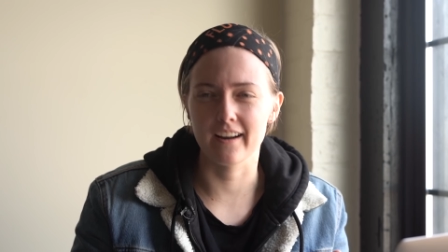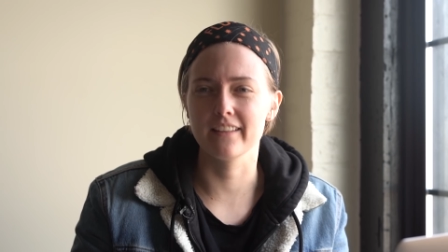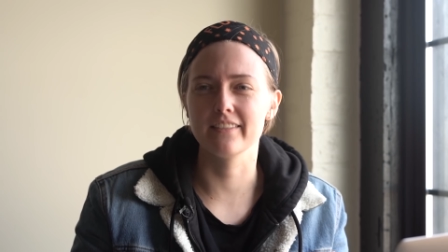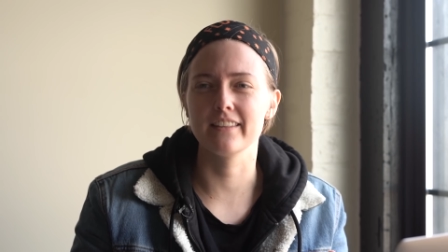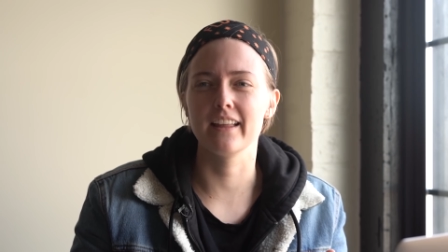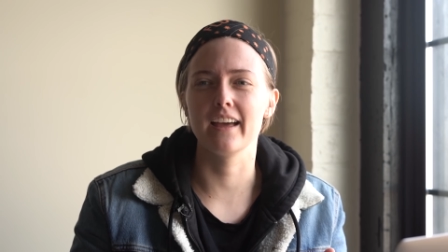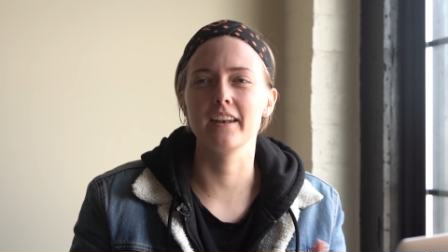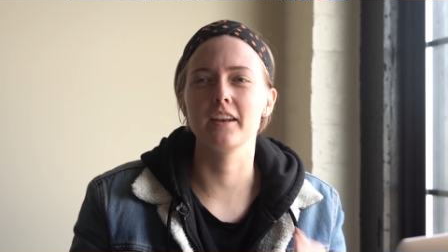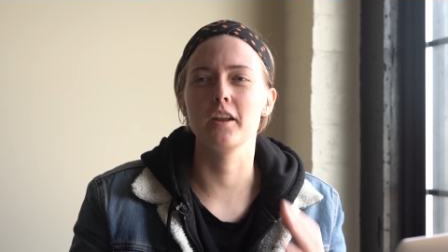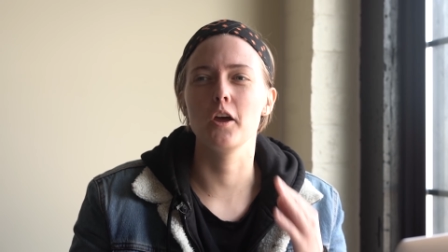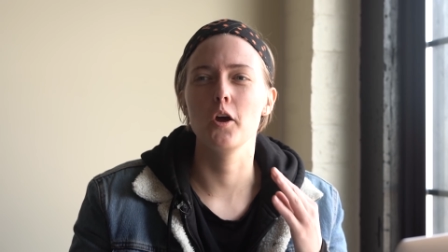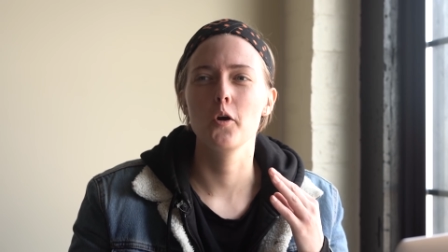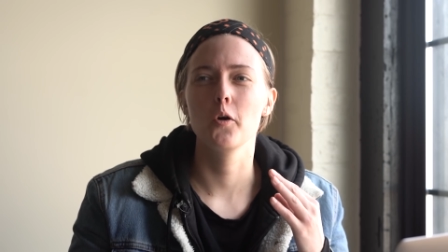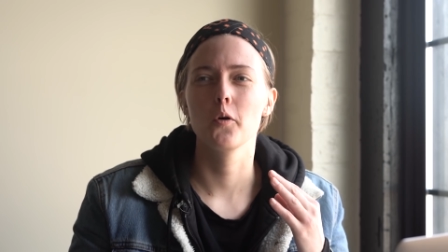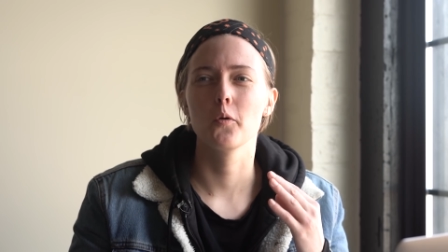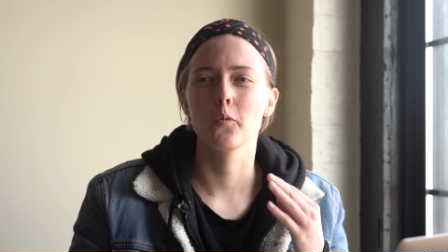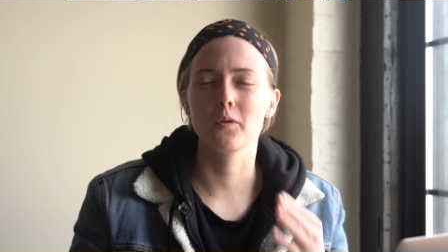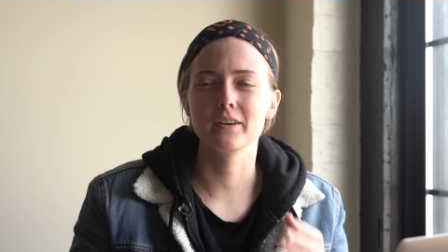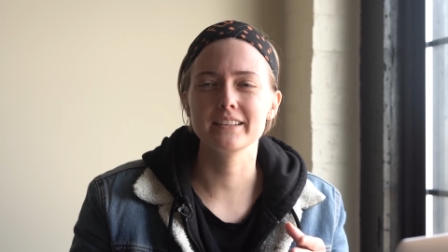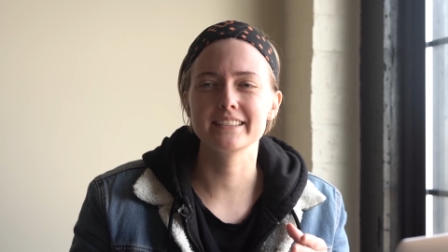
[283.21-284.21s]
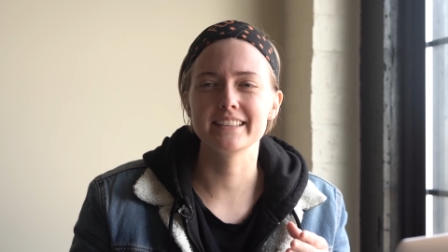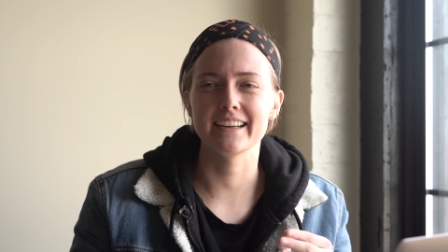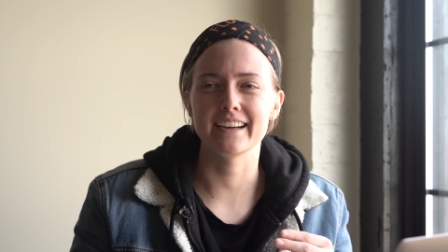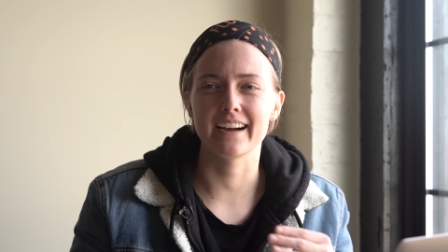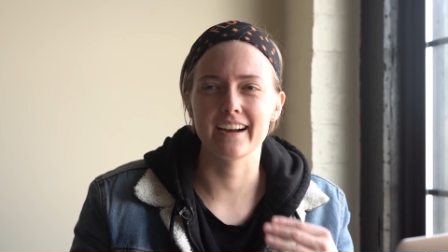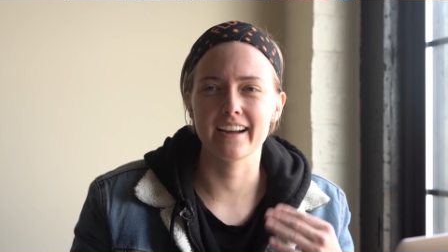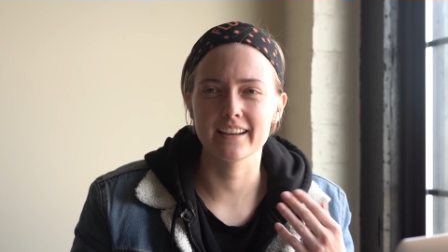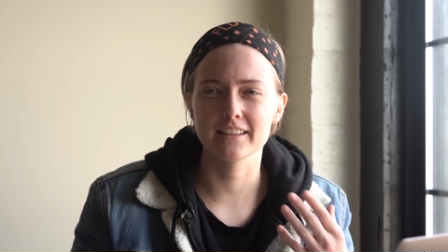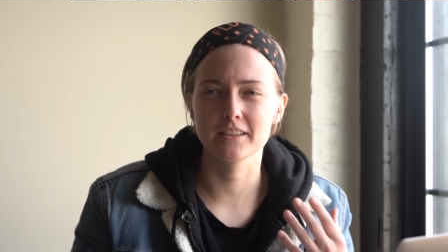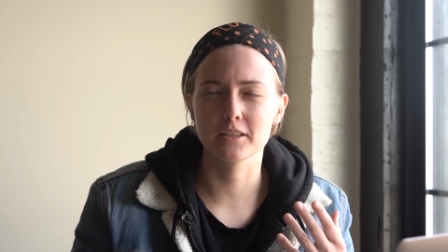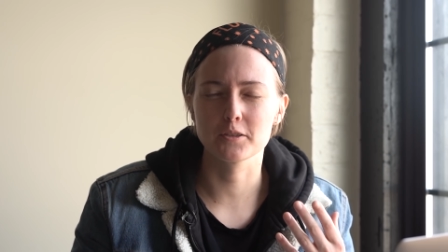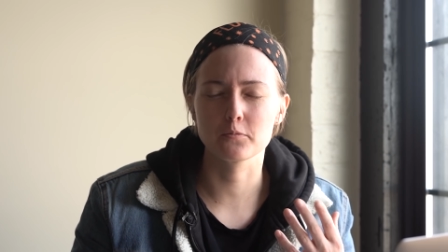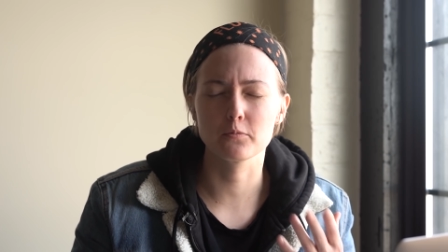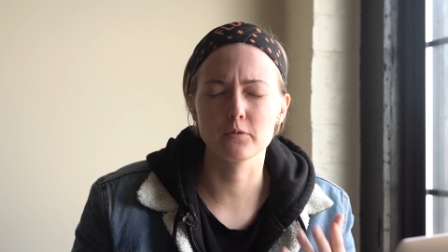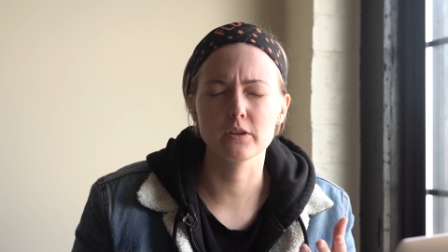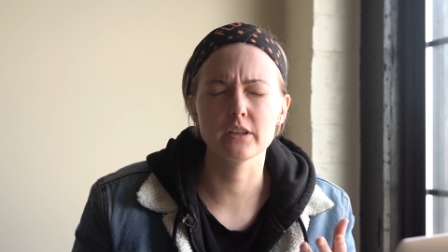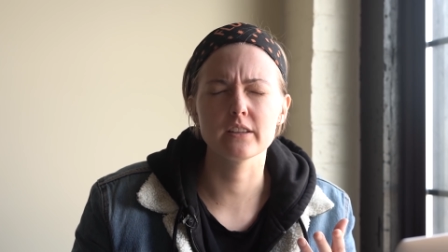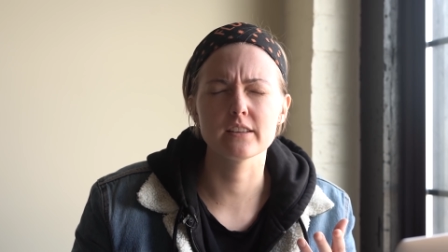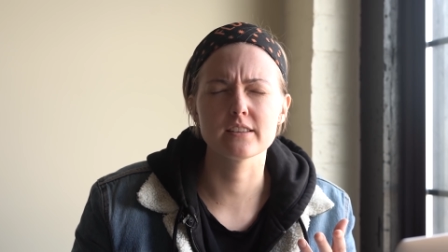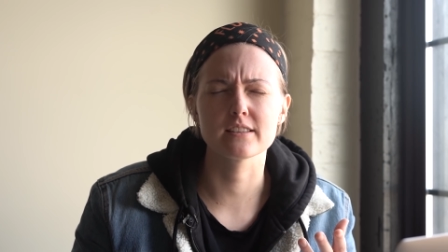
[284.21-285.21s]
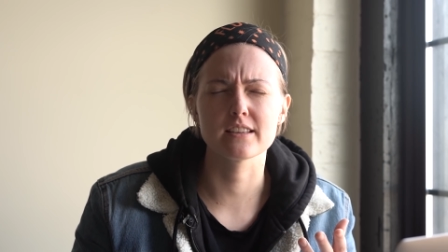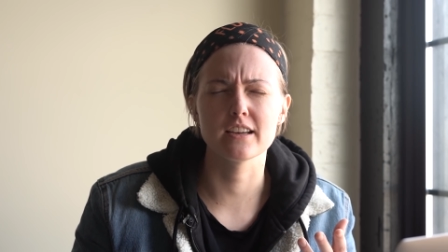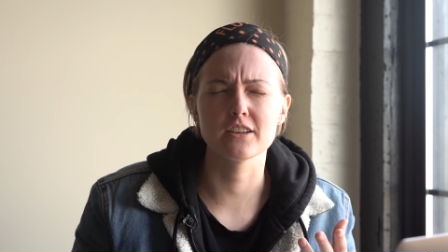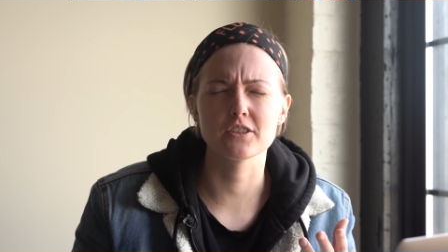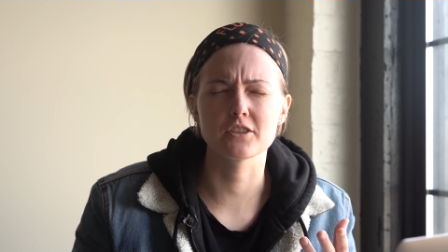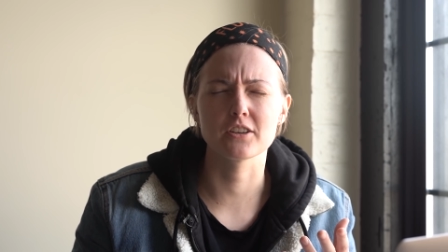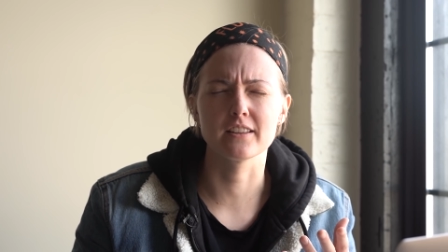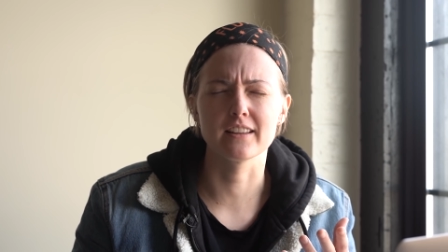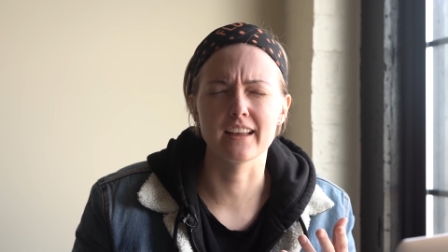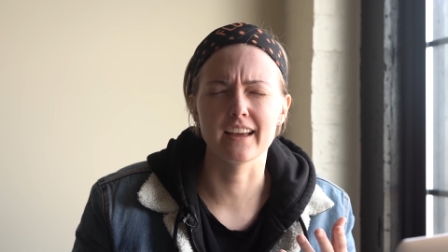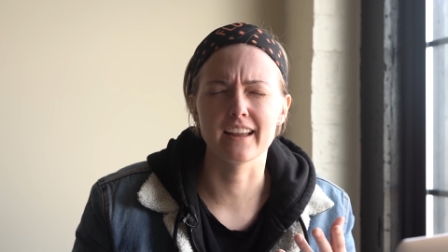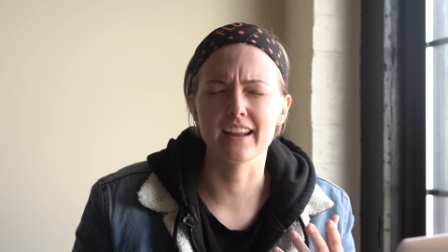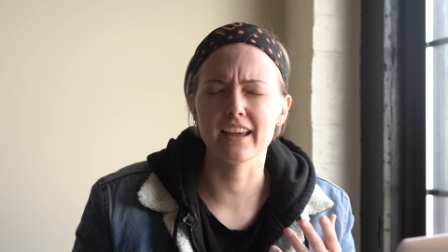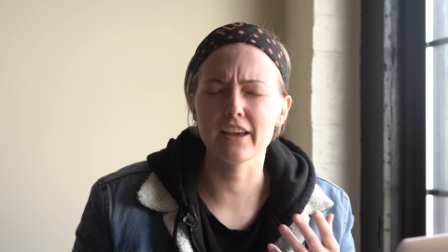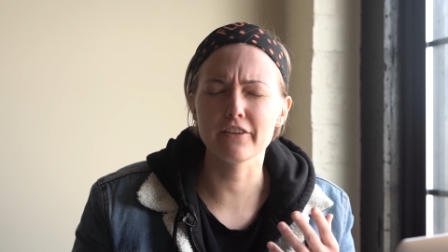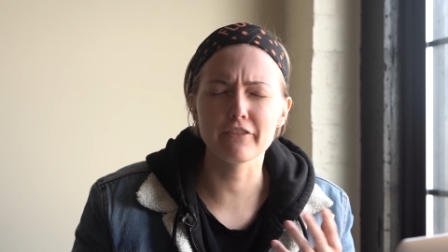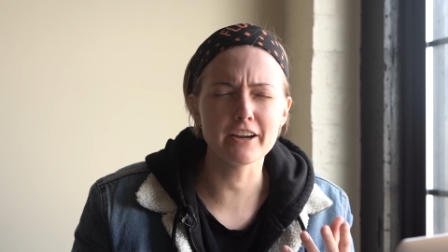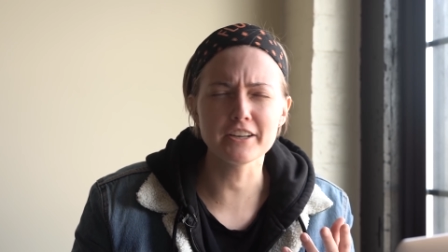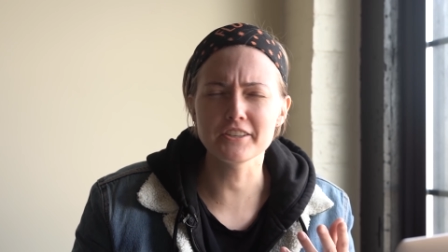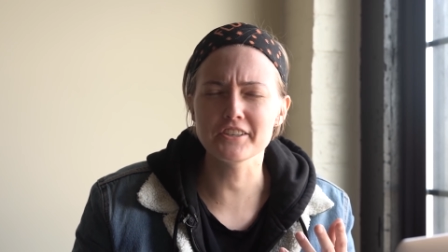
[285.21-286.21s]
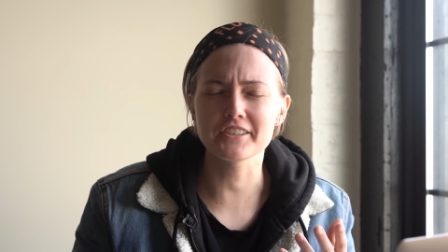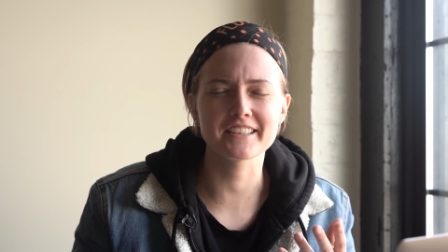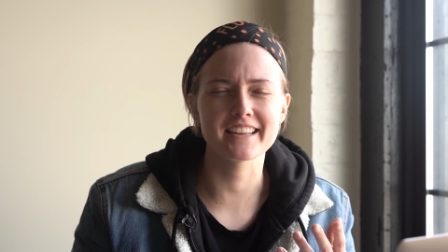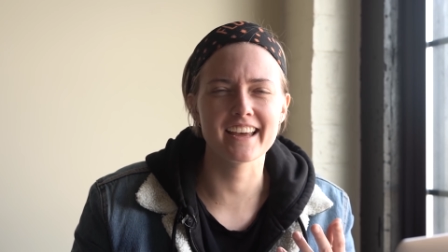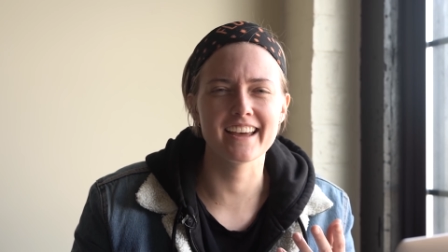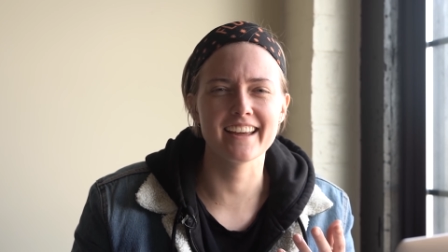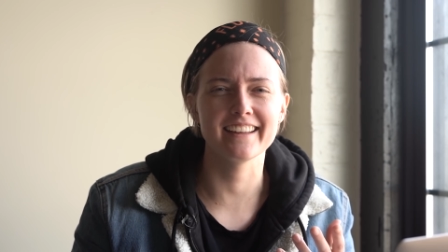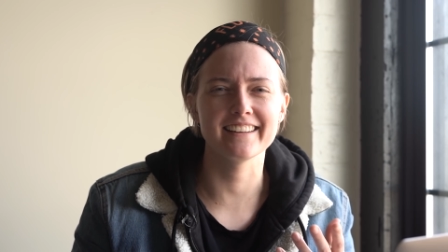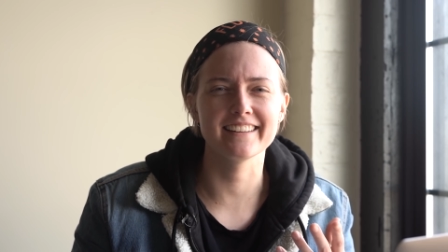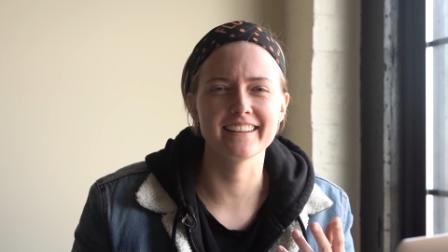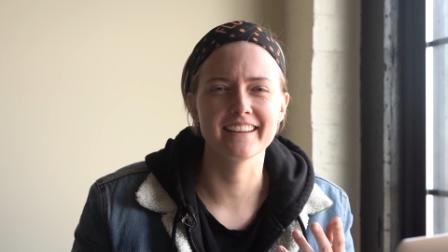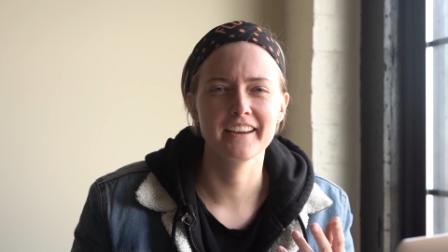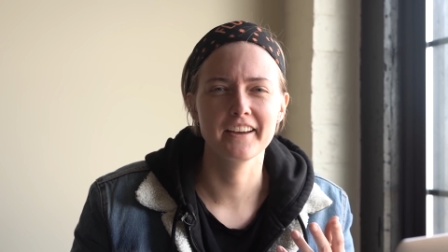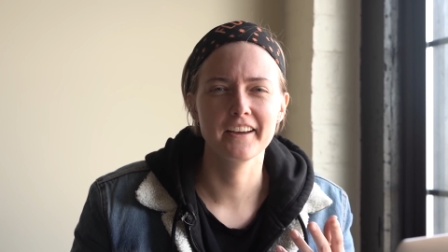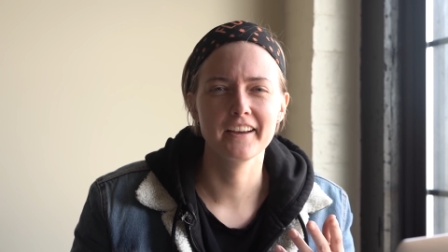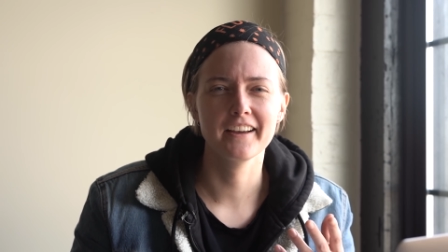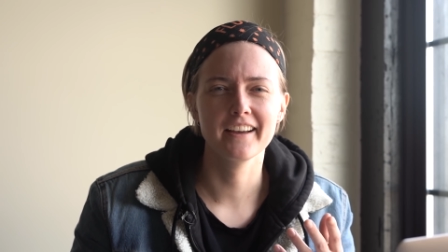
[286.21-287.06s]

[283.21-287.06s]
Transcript: And then one day I had this realization that if I just had